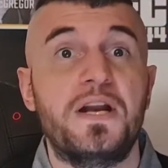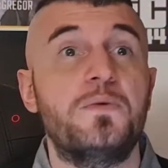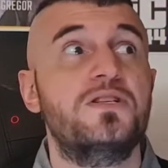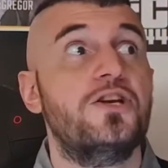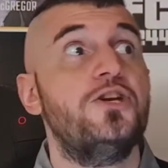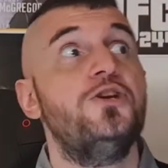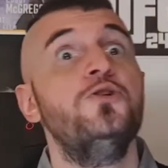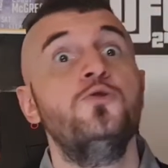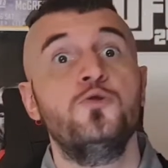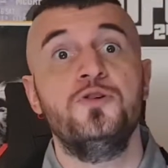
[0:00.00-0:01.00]
He was a
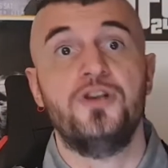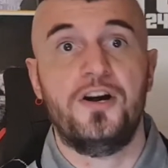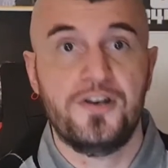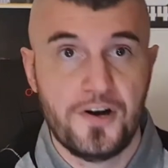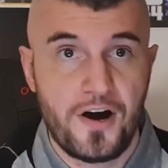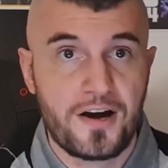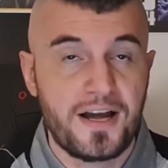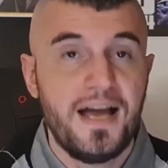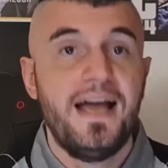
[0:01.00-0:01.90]
huge underdog,